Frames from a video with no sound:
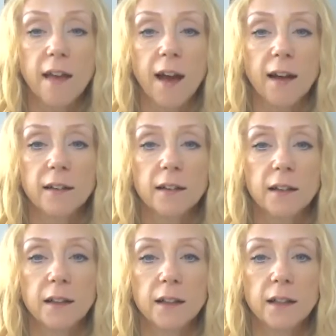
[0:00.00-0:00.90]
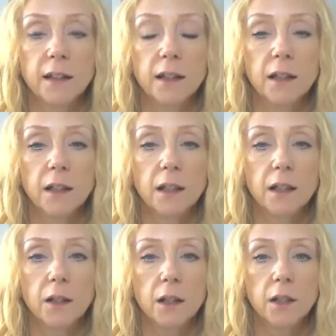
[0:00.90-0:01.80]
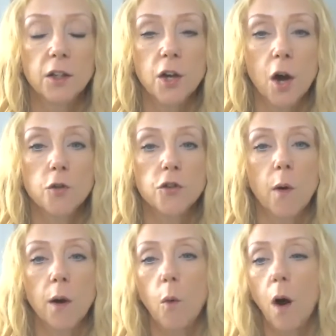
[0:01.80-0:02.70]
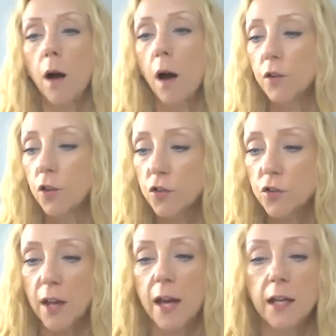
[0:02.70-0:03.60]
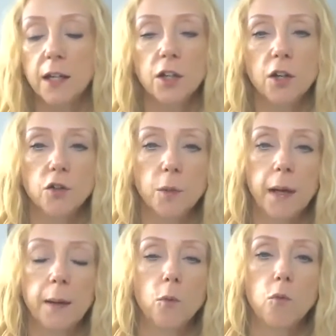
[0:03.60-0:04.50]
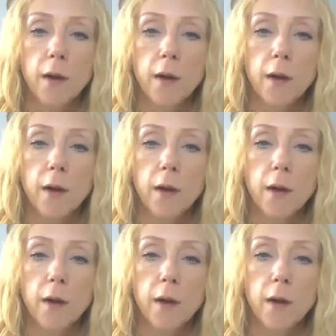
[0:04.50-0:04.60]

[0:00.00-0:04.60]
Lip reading: that? You know, so I just say, you know, to people,